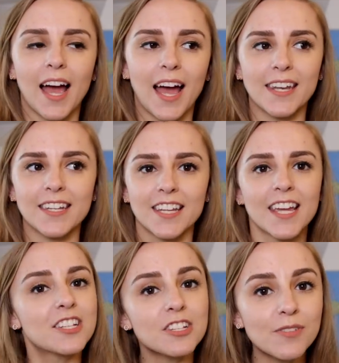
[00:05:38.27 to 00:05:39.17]
And
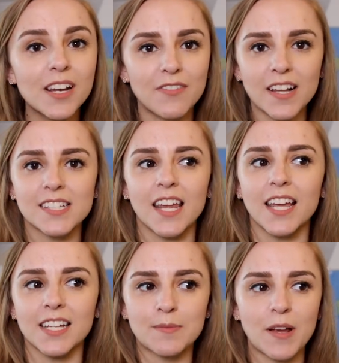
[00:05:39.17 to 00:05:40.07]
it's just really
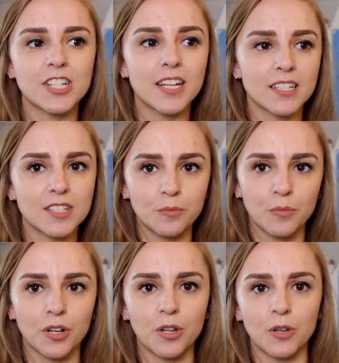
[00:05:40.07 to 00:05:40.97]
fascinating, especially as
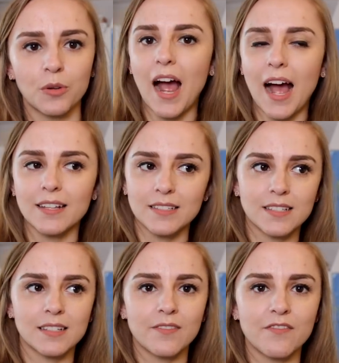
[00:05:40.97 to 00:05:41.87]
someone who
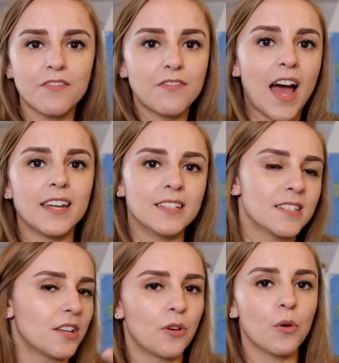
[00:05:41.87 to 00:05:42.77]
has
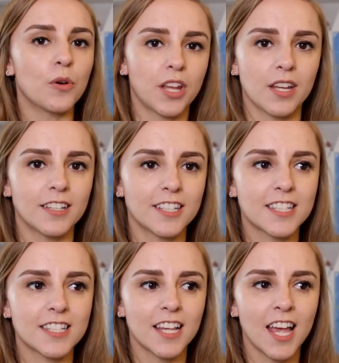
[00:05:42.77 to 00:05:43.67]
fans and
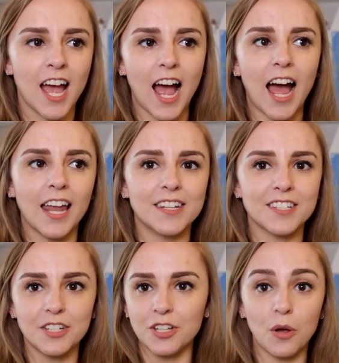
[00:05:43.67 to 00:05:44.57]
audience.
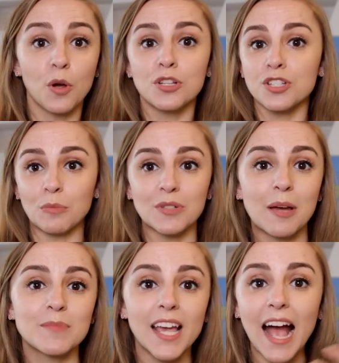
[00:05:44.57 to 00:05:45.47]
And, you know,
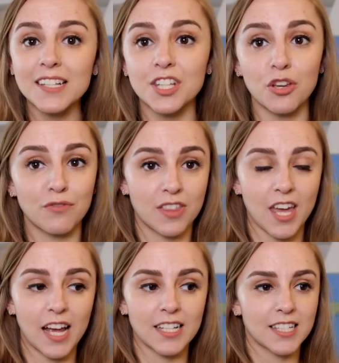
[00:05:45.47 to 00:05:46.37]
sometimes I ask you for
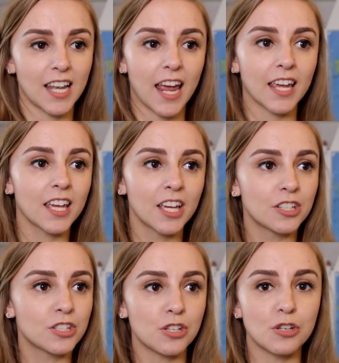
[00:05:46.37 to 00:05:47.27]
things like
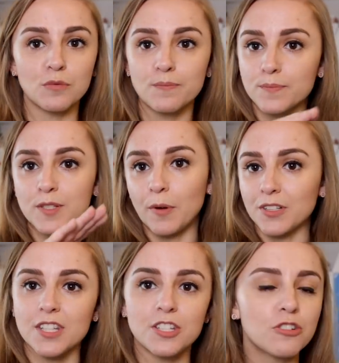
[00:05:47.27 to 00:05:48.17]
to
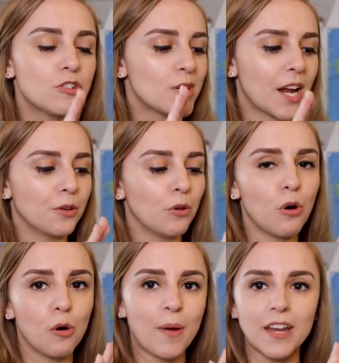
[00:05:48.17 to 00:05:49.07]
sponsor this YouTube channel
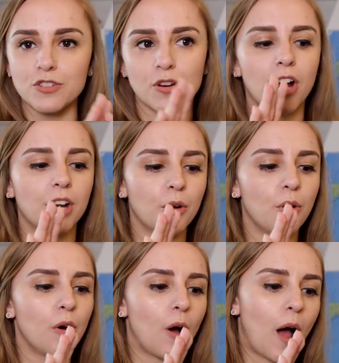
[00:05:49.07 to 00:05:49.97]
or Patreon
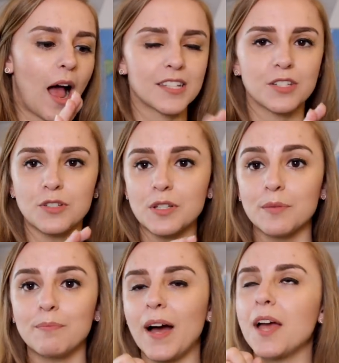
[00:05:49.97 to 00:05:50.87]
or ask you
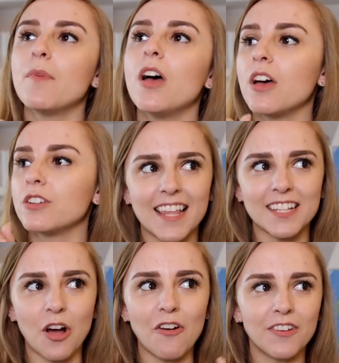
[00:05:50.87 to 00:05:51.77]
to buy merch.
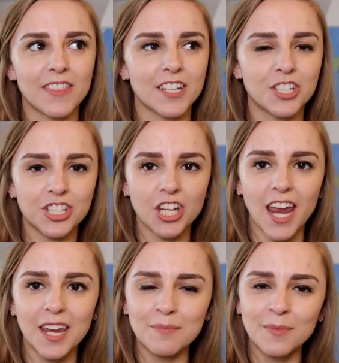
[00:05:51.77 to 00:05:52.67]
There's often this
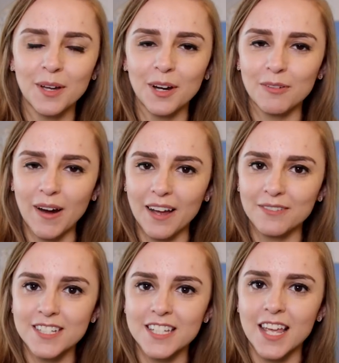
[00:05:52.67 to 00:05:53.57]
shame
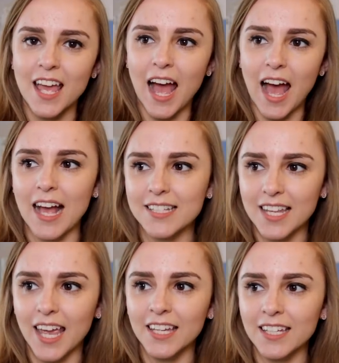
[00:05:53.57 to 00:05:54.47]
around
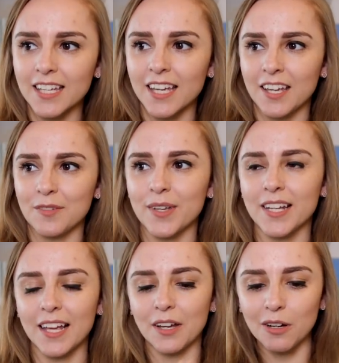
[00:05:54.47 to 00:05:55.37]
asking and
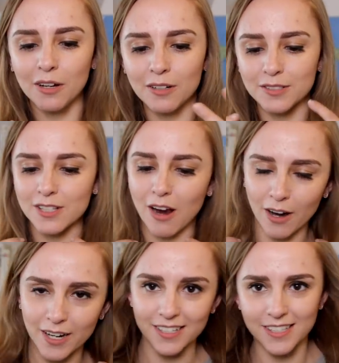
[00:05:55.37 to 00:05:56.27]
being like, oh,
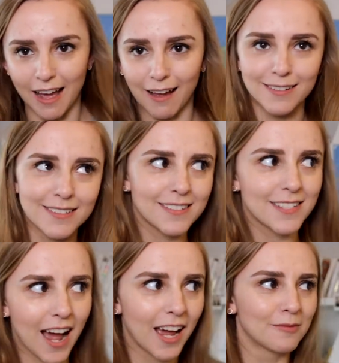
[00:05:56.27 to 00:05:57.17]
sorry, it's that
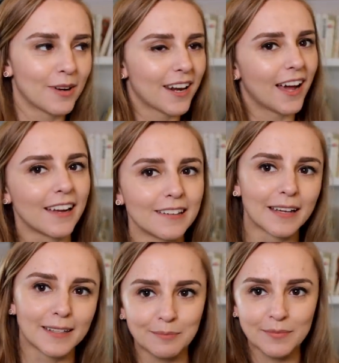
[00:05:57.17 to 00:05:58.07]
time when I
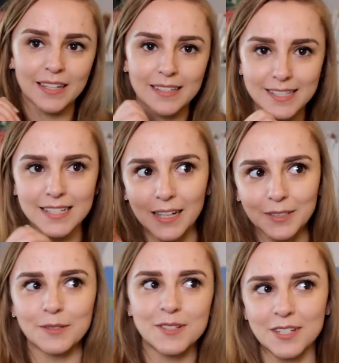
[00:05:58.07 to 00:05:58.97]
like sell
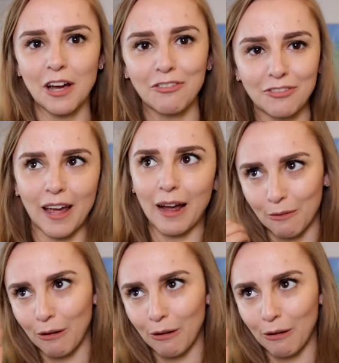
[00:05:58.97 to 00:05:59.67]
you stuff now.